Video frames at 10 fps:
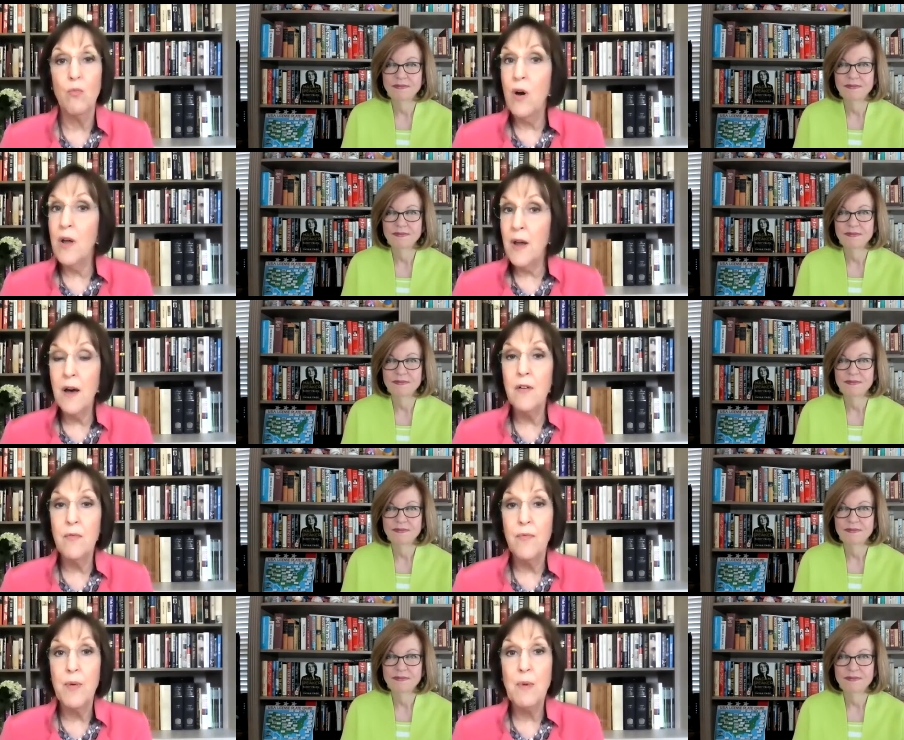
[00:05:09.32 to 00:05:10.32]
Speaker 1: one
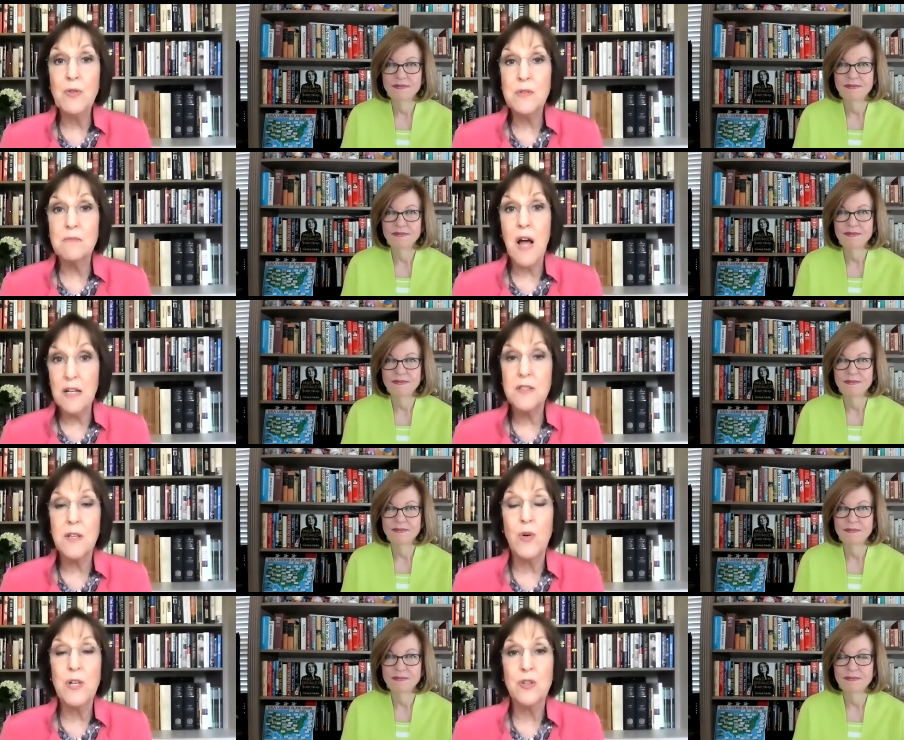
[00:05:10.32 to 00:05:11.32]
of the most
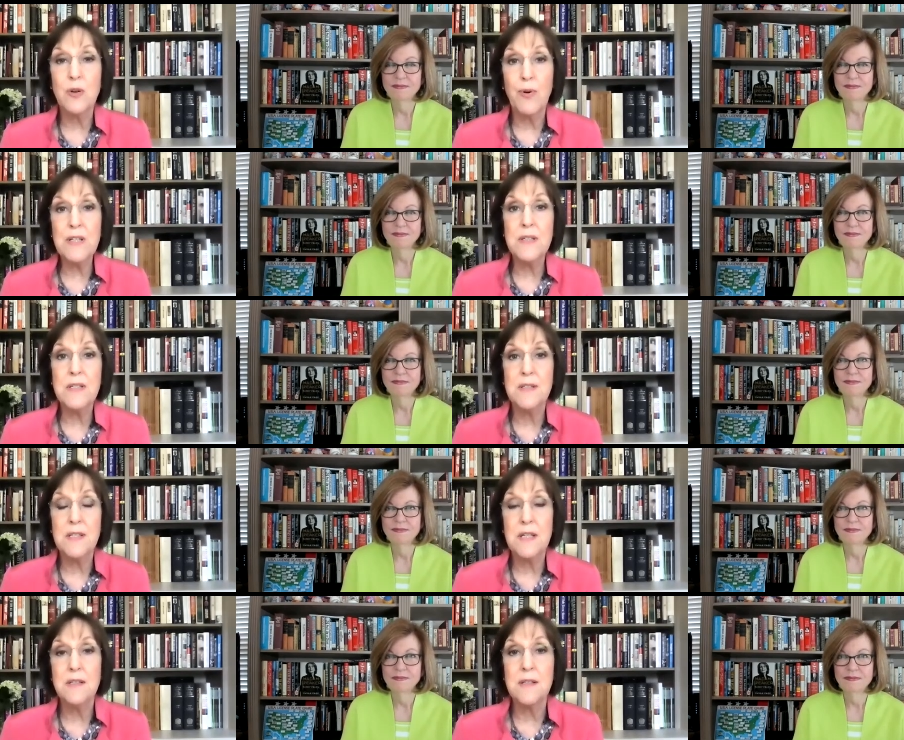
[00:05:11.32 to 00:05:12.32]
consequential
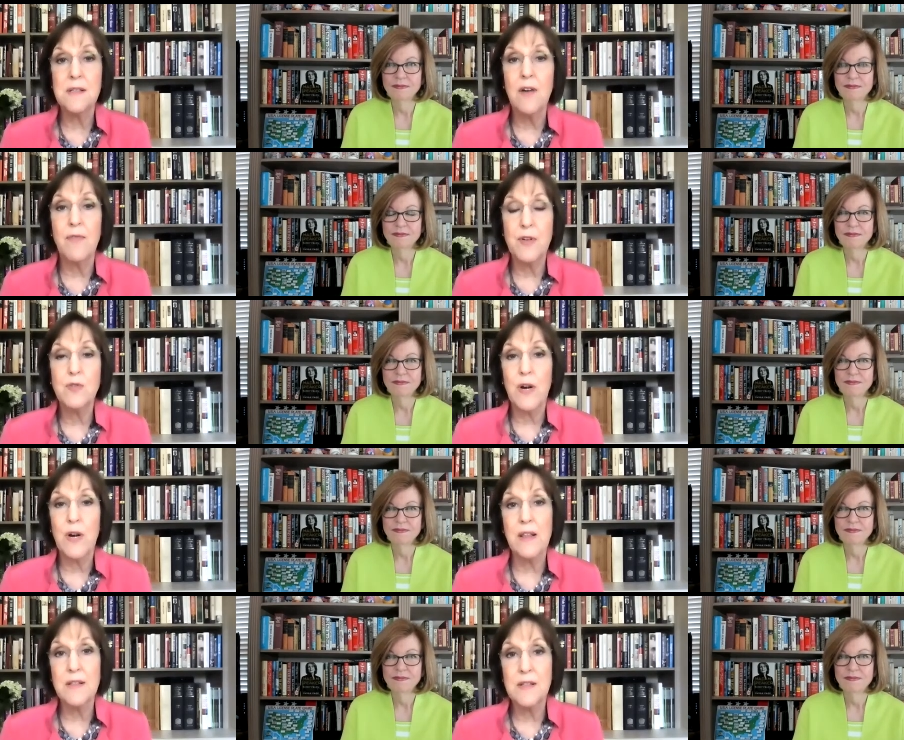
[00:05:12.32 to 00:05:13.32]
presidencies of the
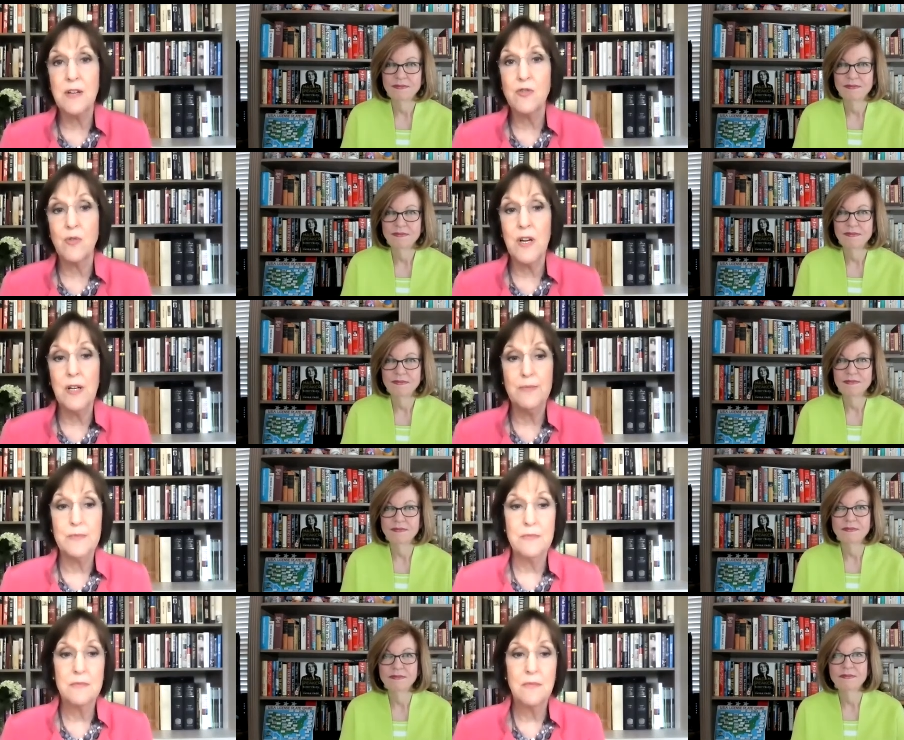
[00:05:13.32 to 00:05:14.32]
20th century
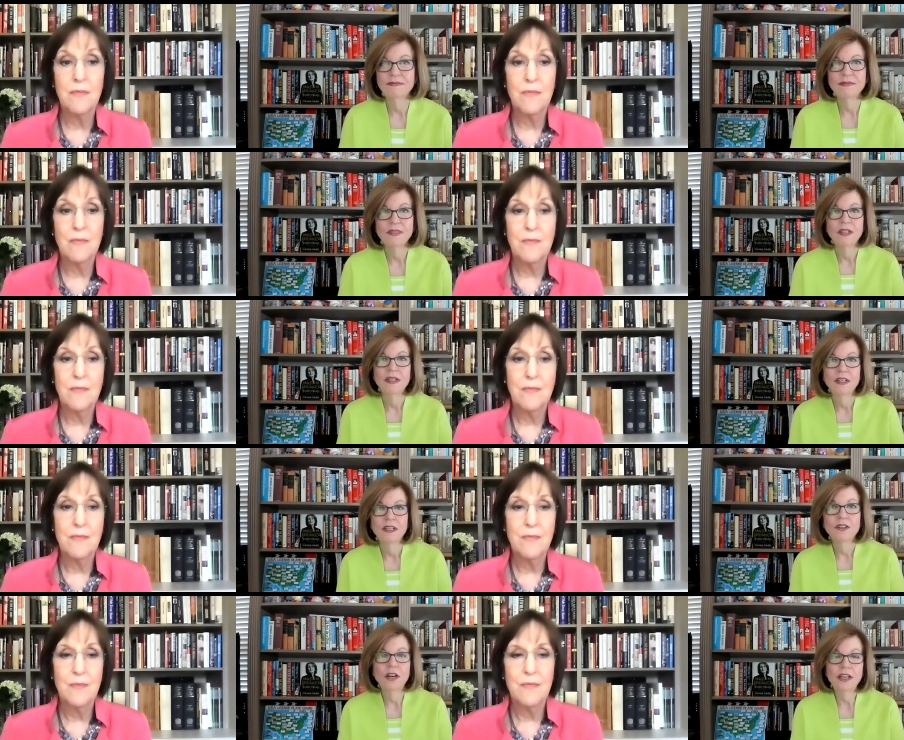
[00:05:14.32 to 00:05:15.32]

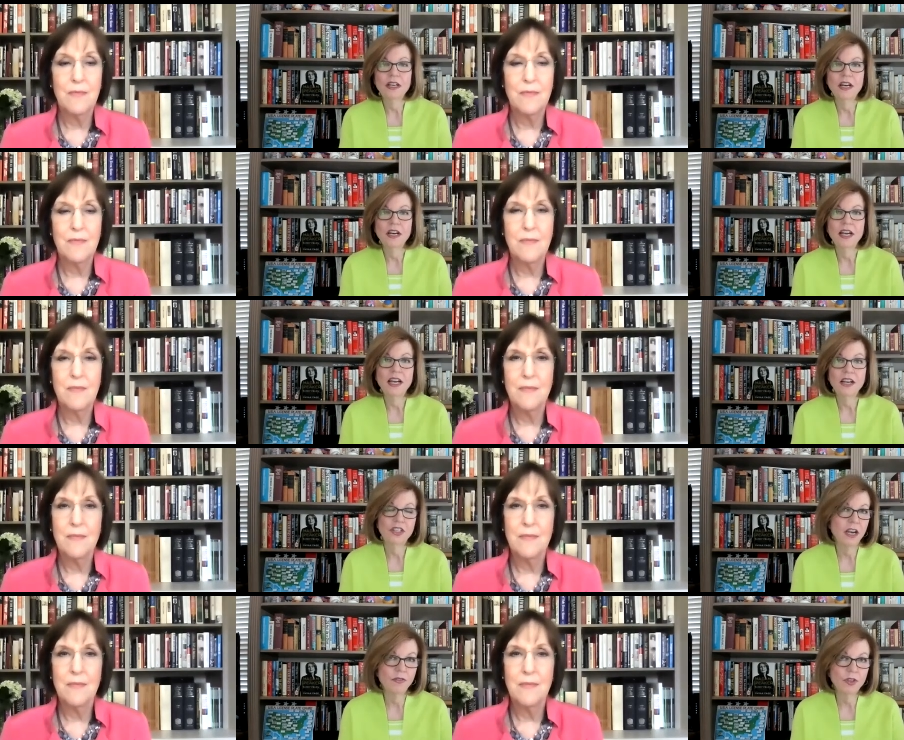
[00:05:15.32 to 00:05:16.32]
Speaker 2: you know, I, I,
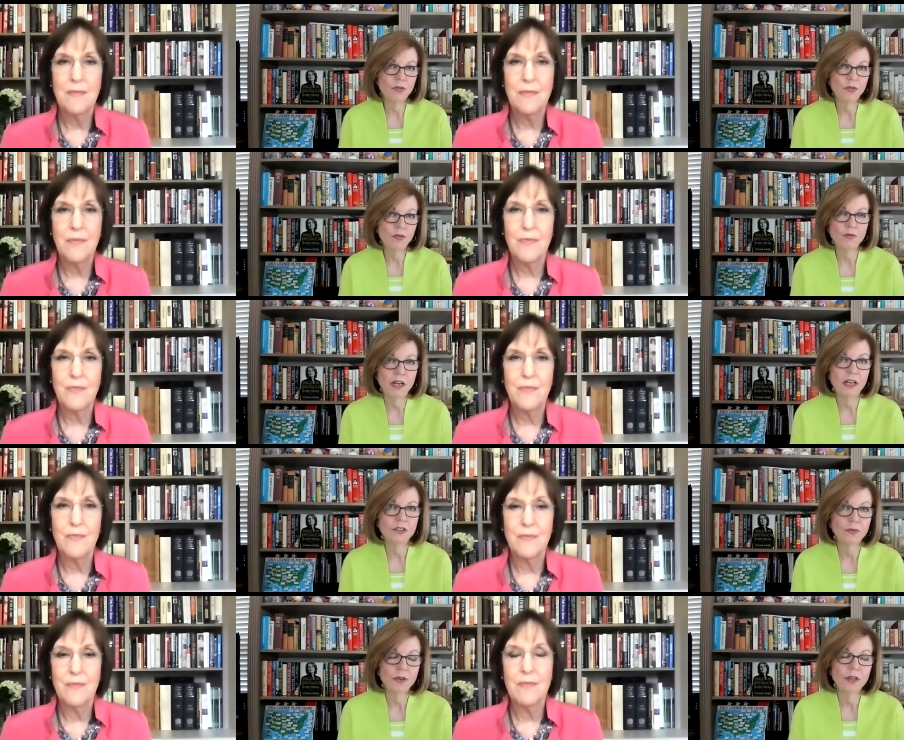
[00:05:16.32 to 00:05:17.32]
actually covered the Reagan
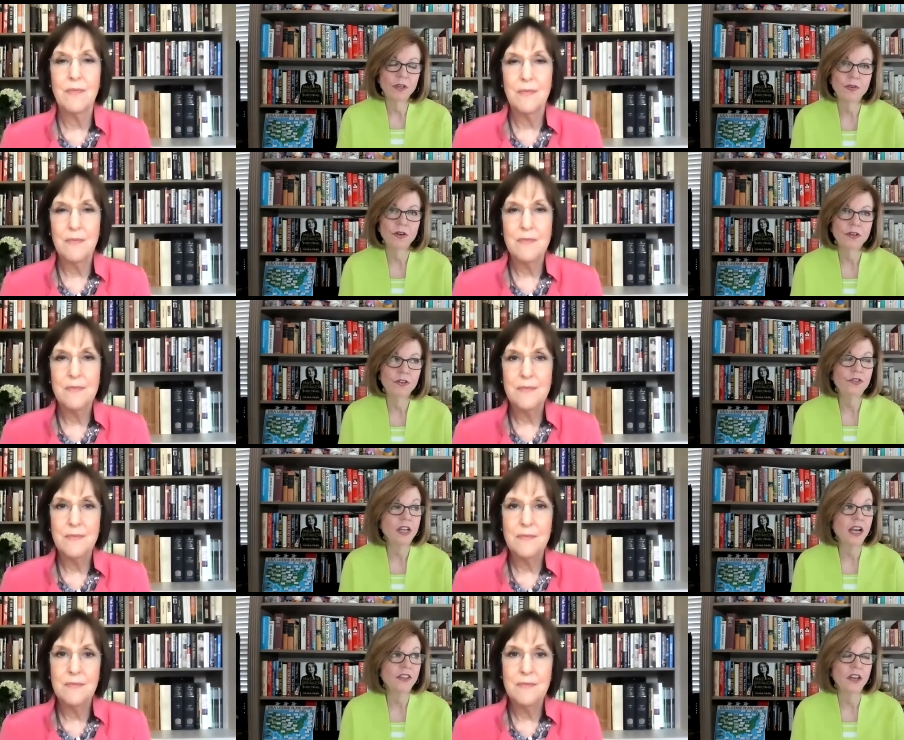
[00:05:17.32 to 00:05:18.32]
White House working for
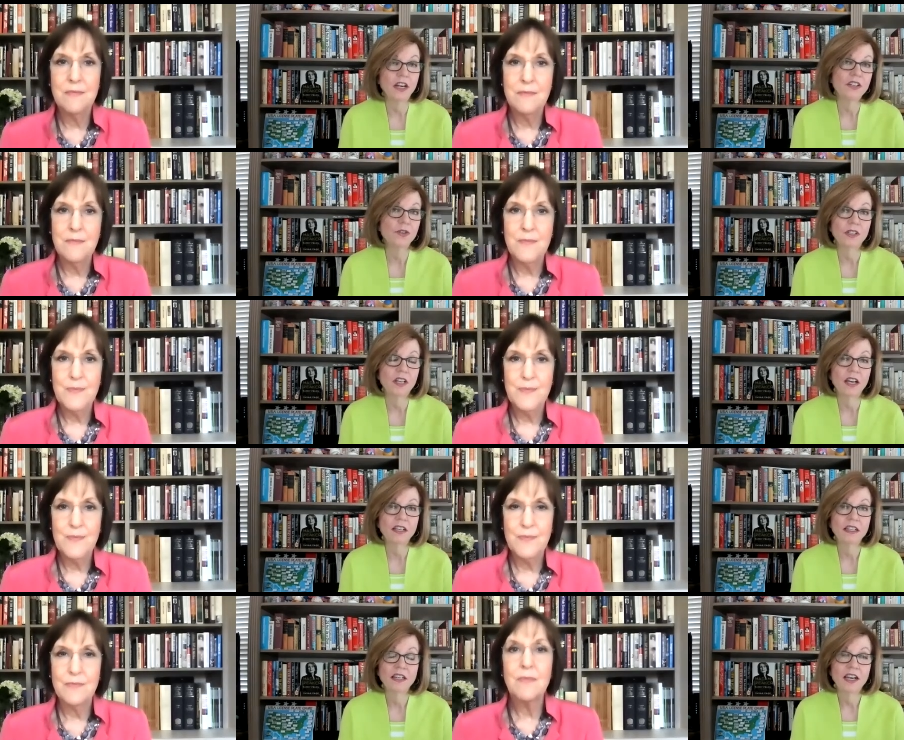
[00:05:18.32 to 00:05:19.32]
Newsday. I thought I knew a
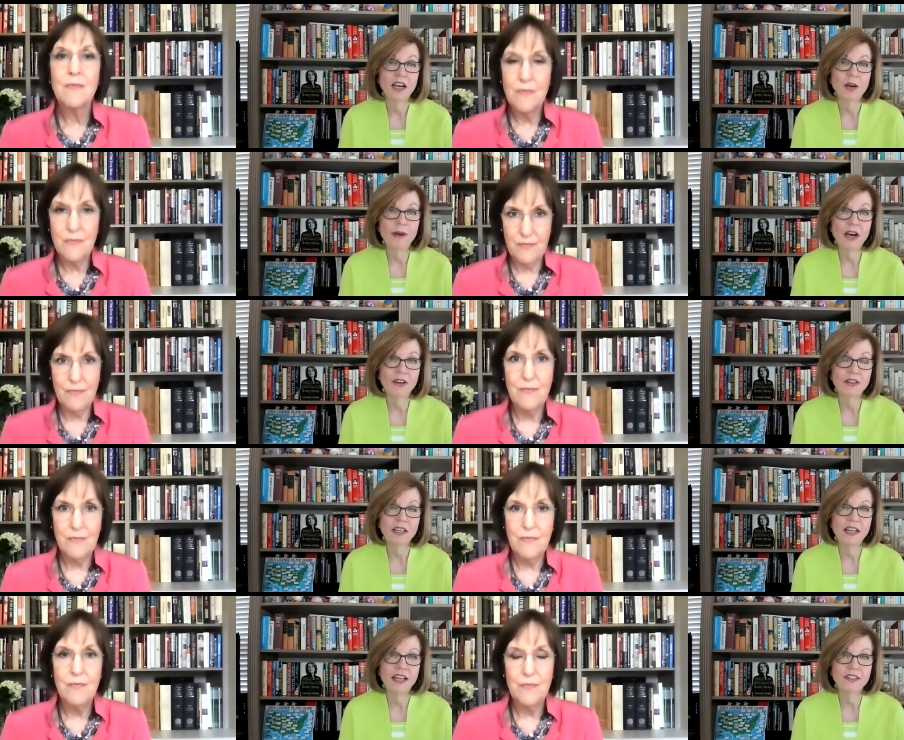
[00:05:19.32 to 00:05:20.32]
lot
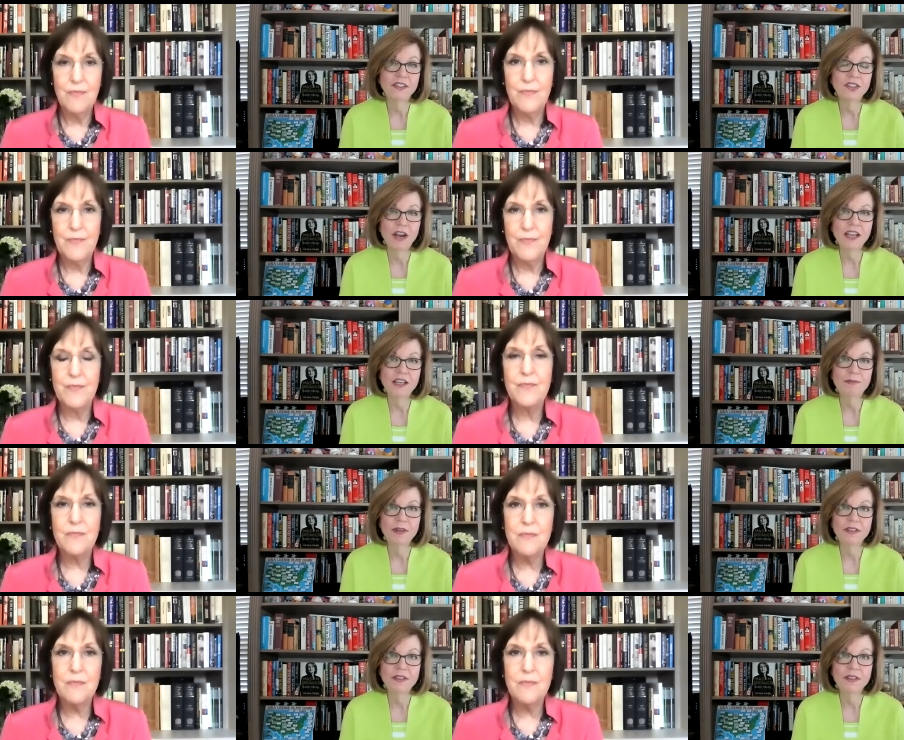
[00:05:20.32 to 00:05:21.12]
about Nancy Reagan,